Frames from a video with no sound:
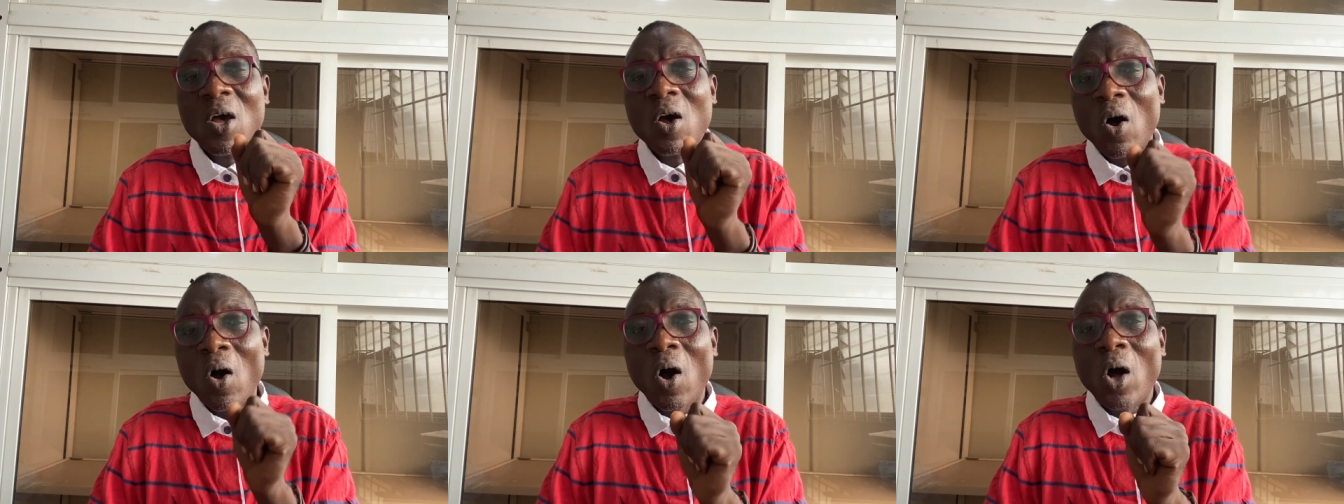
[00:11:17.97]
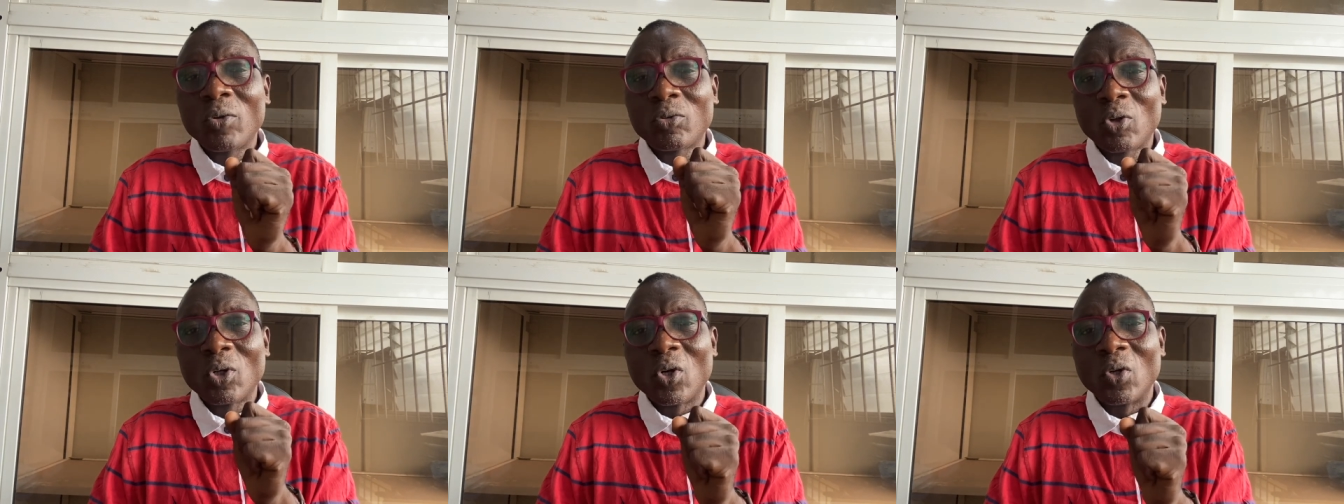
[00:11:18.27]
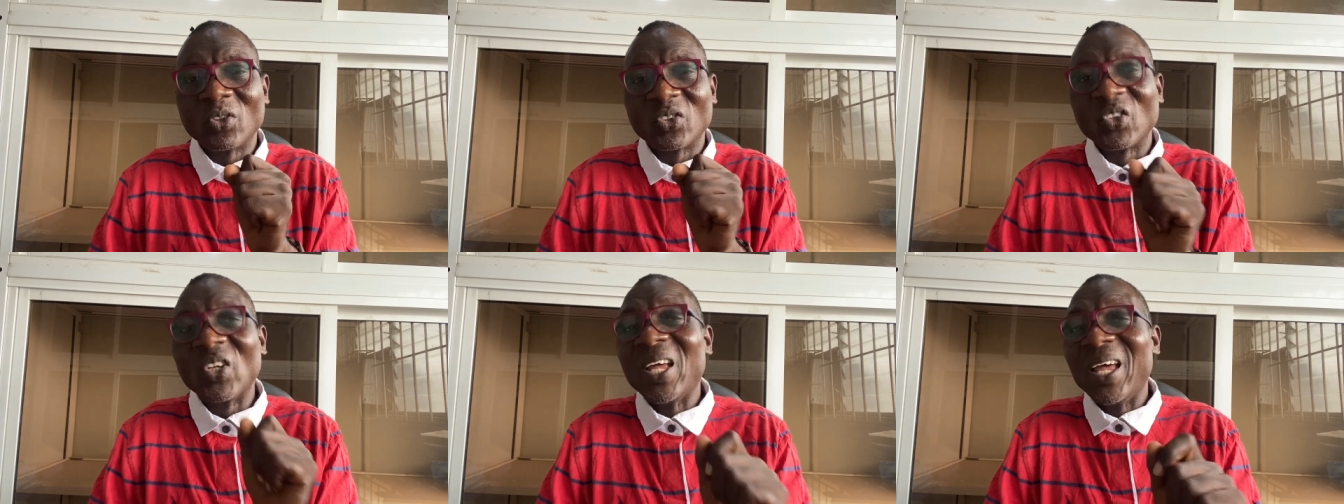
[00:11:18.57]

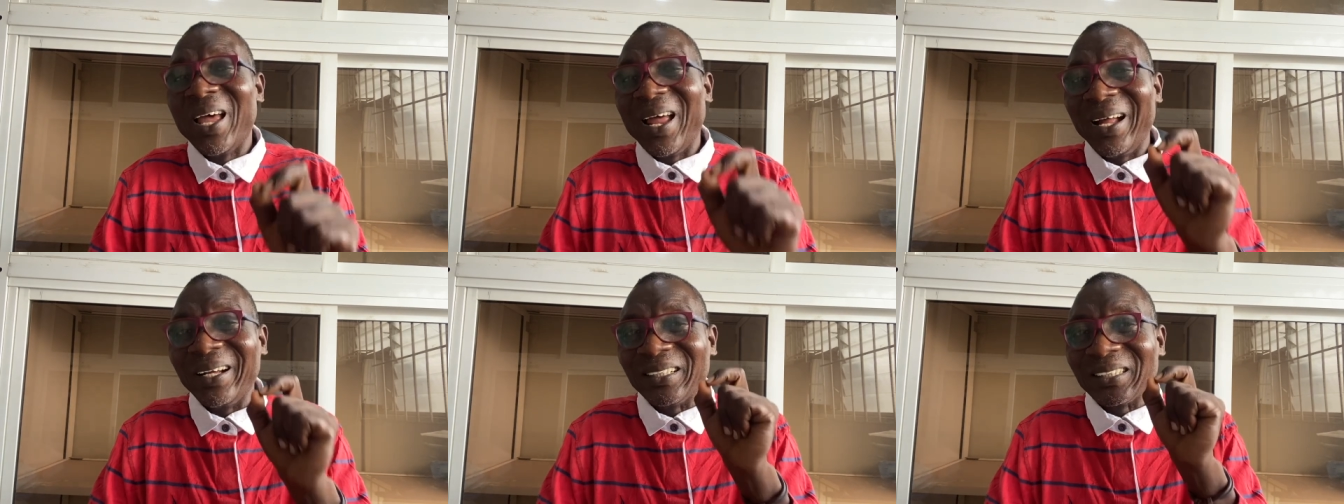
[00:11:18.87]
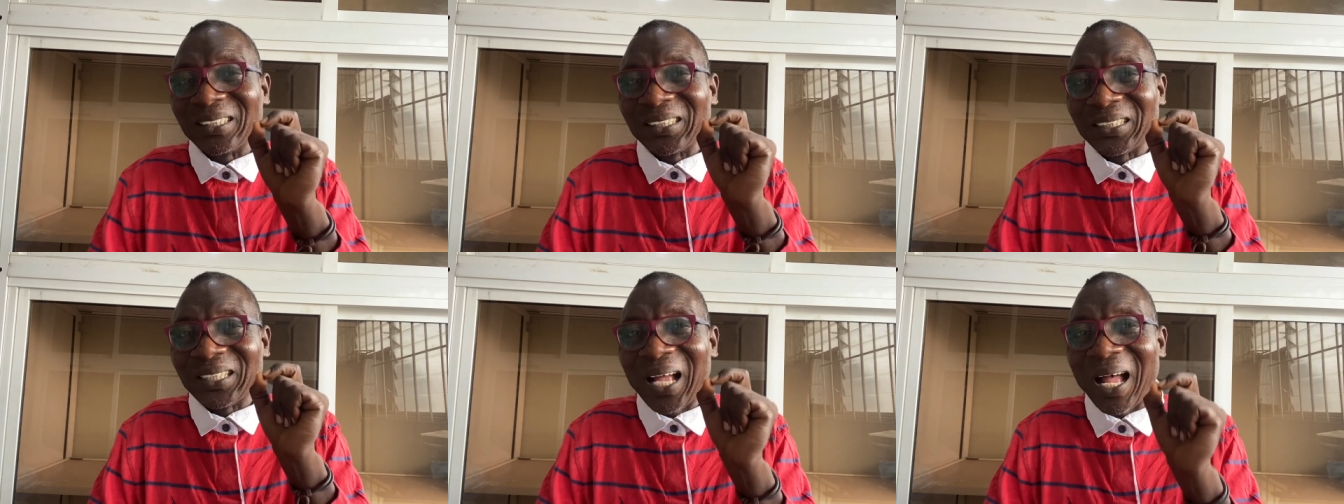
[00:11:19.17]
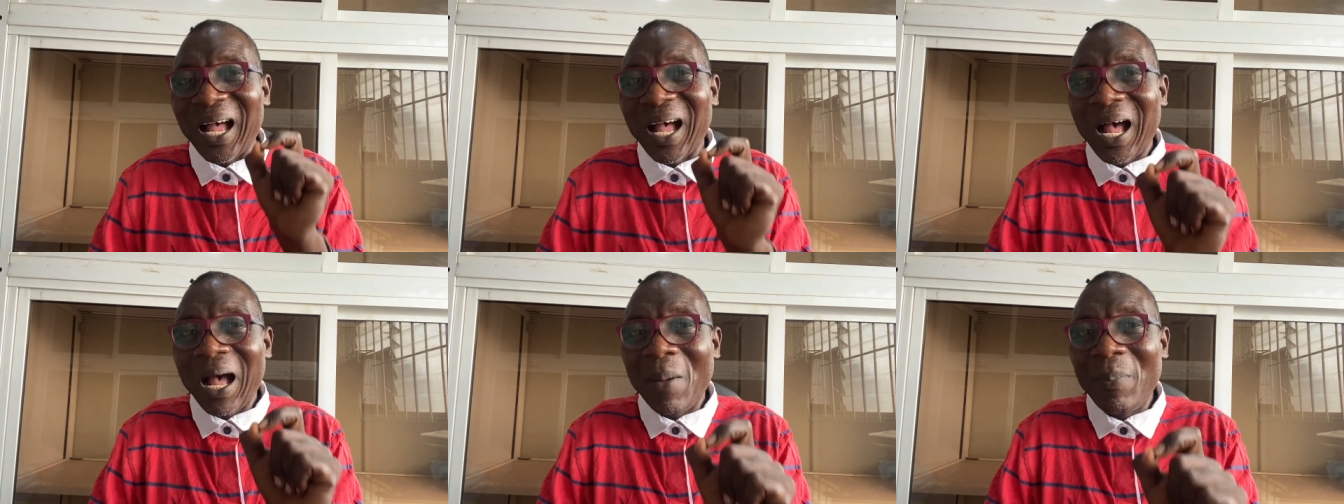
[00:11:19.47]
orthodox,
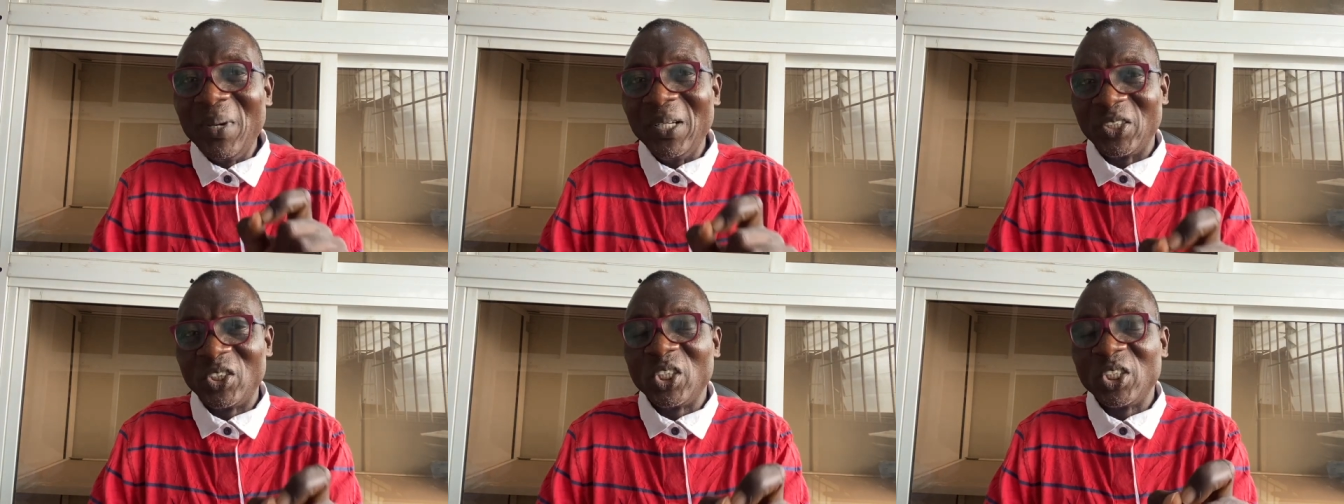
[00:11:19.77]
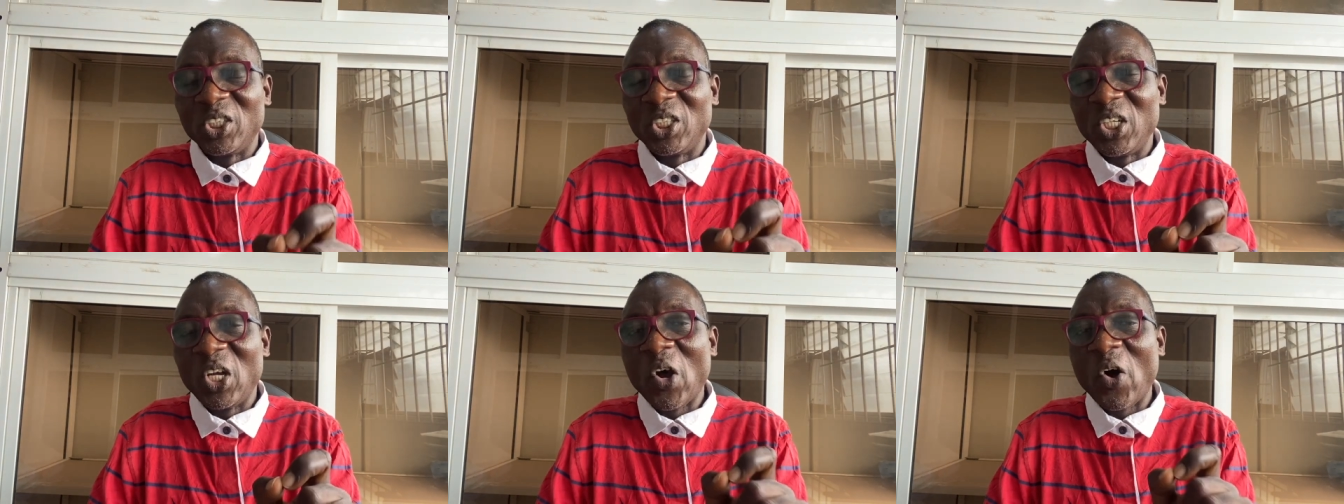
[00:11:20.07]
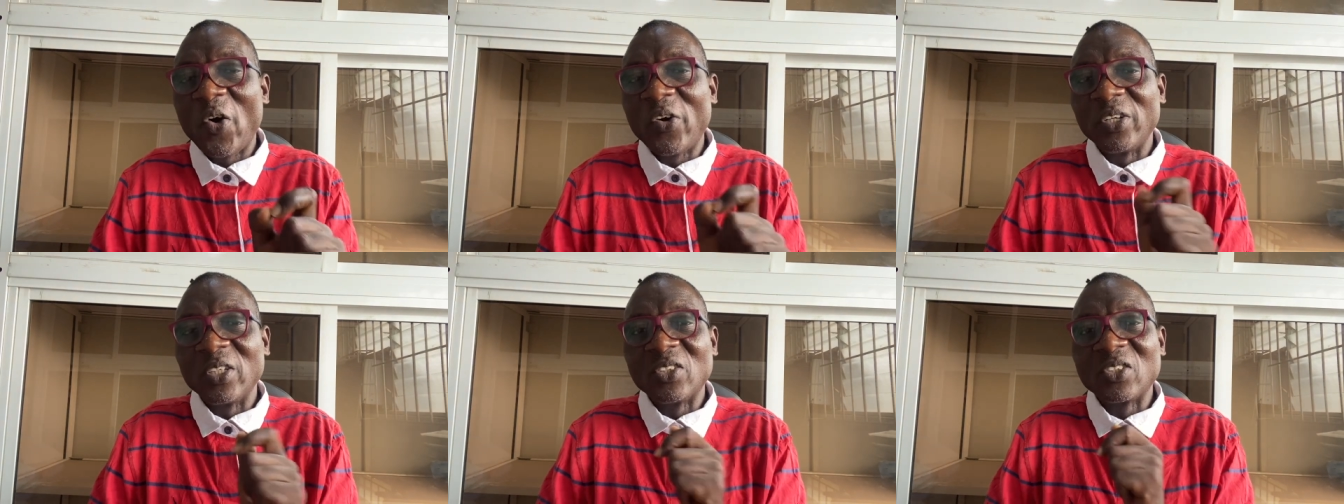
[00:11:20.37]
established
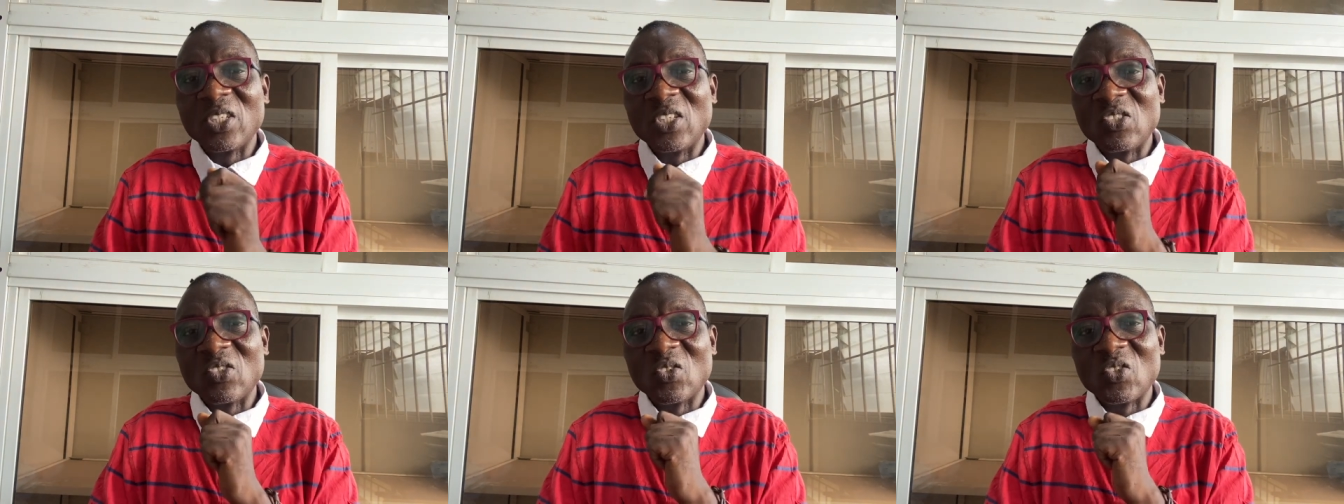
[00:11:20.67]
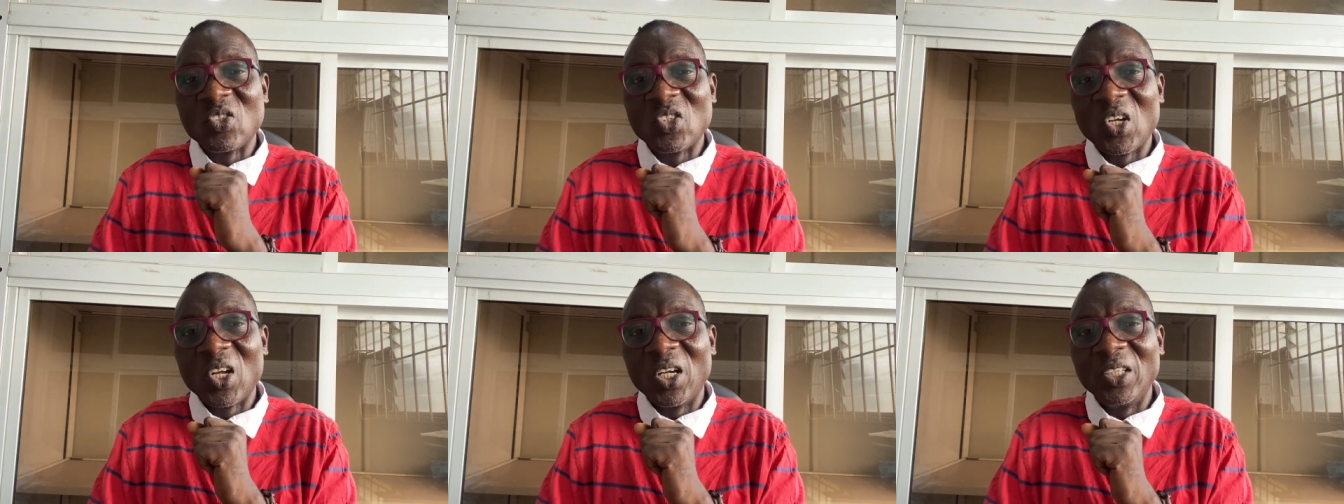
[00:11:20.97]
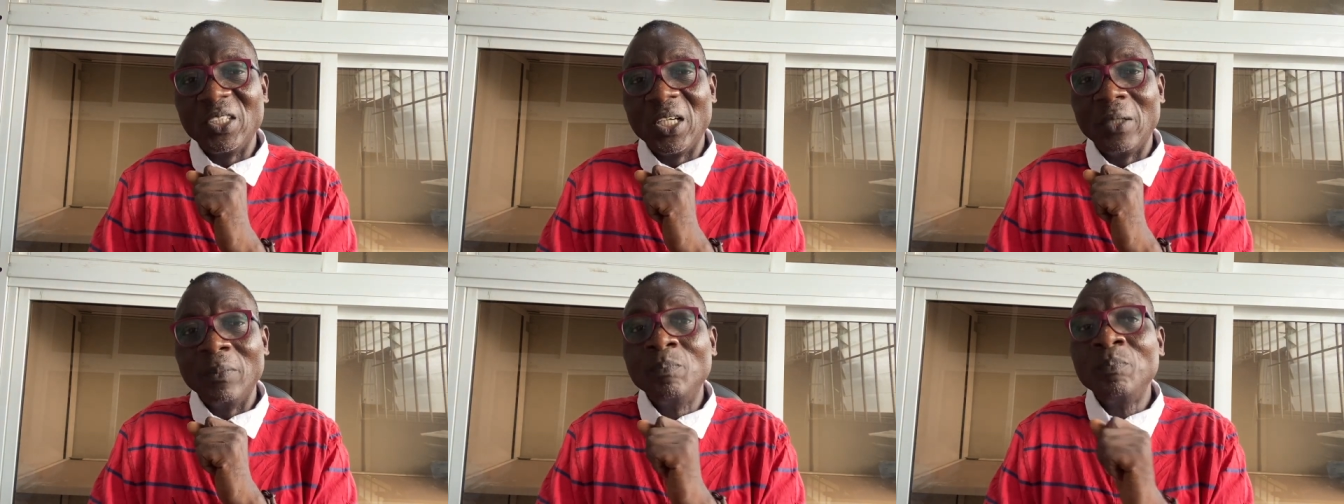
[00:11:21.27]
theories in
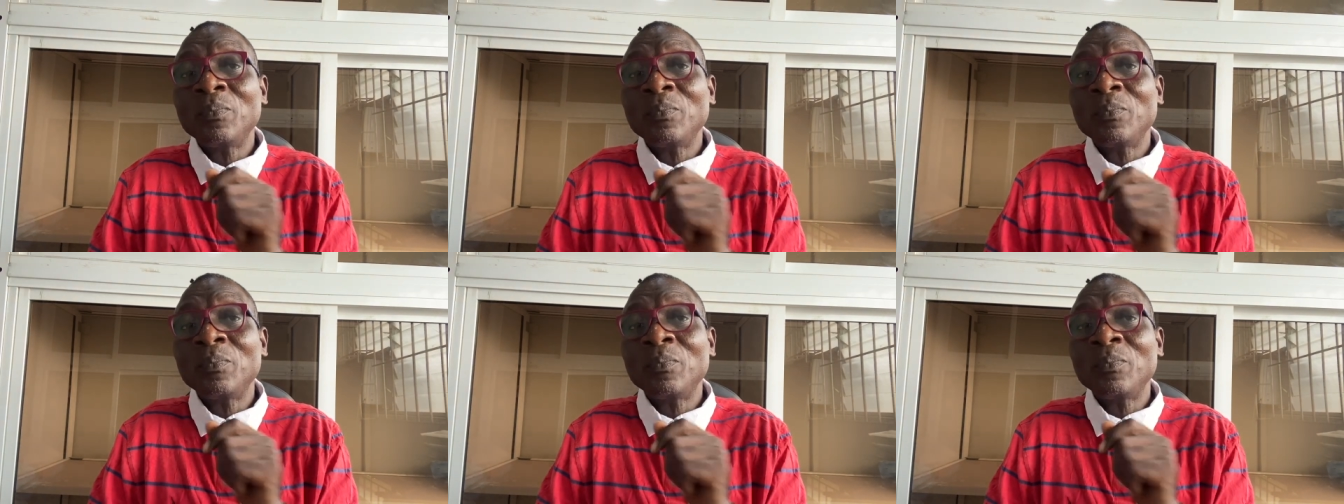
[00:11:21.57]
sociology.